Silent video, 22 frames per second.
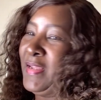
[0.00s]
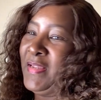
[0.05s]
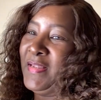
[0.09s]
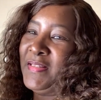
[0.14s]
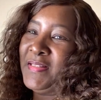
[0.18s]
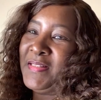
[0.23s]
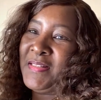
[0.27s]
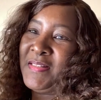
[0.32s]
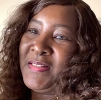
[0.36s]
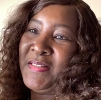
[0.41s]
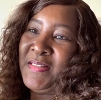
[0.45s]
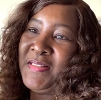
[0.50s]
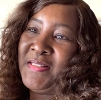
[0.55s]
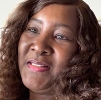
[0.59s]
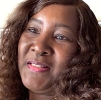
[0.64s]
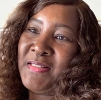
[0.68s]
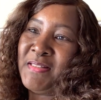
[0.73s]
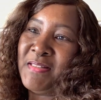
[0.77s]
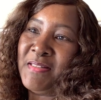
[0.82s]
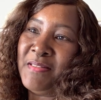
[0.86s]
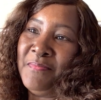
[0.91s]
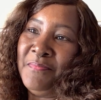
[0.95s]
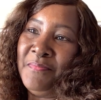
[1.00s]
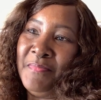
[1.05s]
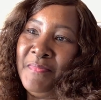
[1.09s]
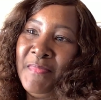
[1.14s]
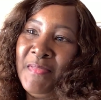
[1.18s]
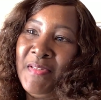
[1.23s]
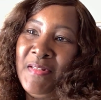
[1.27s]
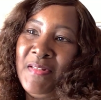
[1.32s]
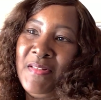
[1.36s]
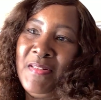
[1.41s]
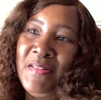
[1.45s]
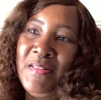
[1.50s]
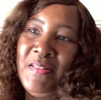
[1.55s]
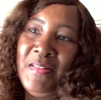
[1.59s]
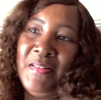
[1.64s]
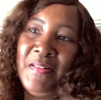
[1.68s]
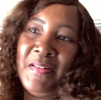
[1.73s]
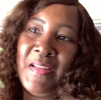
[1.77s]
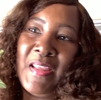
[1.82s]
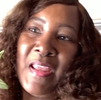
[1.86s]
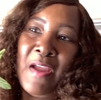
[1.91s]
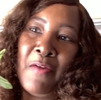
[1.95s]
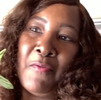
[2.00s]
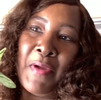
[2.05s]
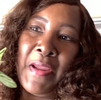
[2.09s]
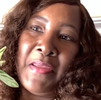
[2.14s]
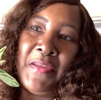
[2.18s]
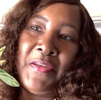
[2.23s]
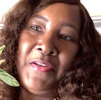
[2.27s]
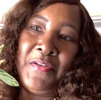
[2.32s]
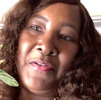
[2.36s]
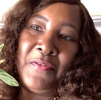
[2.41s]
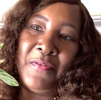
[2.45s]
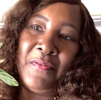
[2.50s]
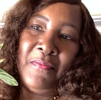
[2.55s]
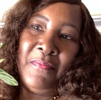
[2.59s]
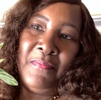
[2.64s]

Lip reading: It's this little guy right here.